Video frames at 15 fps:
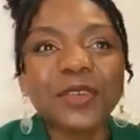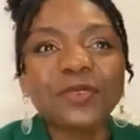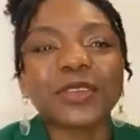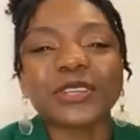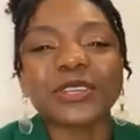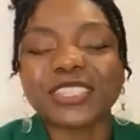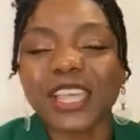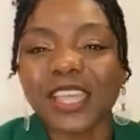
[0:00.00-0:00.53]

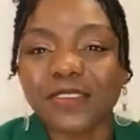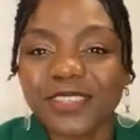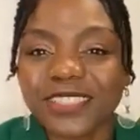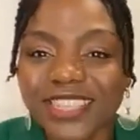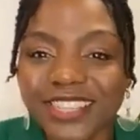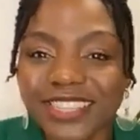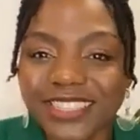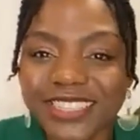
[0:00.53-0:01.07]
Because every
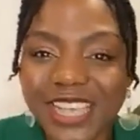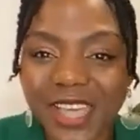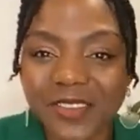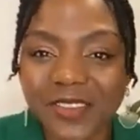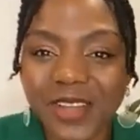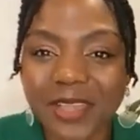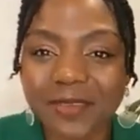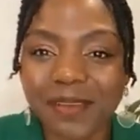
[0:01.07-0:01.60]
single
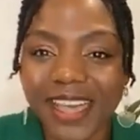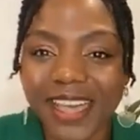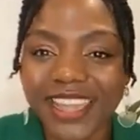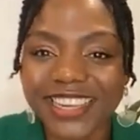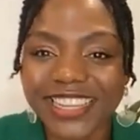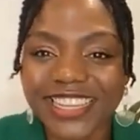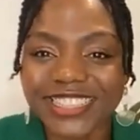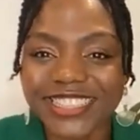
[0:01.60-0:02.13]
time I buy
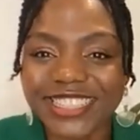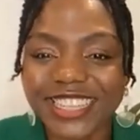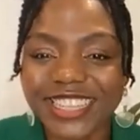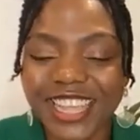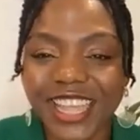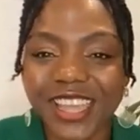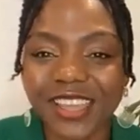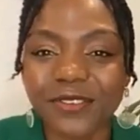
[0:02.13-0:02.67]
an
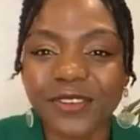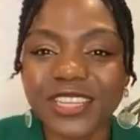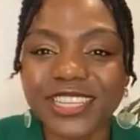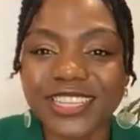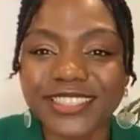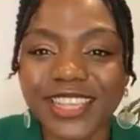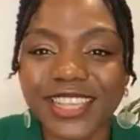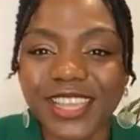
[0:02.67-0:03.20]
ETF on
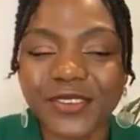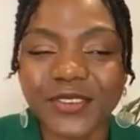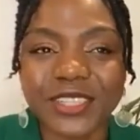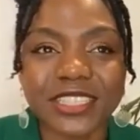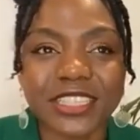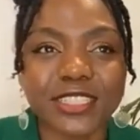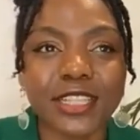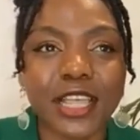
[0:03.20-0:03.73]

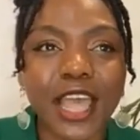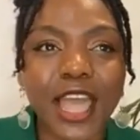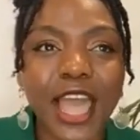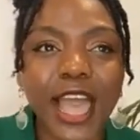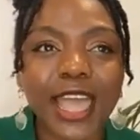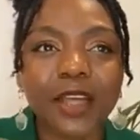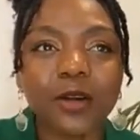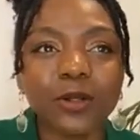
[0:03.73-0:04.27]
EasyEquities,
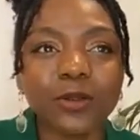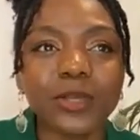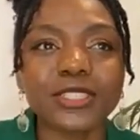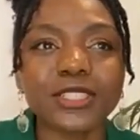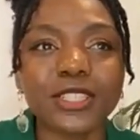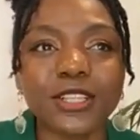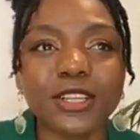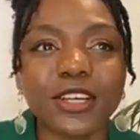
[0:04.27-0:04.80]
I
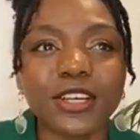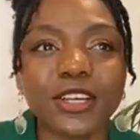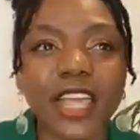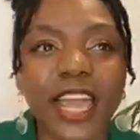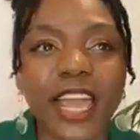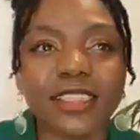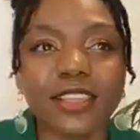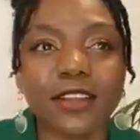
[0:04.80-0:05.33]
always look
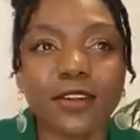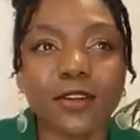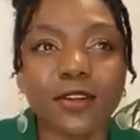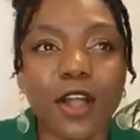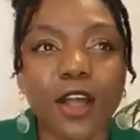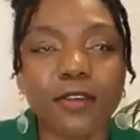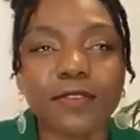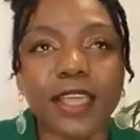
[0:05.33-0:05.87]
at the
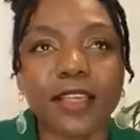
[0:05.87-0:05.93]
graph,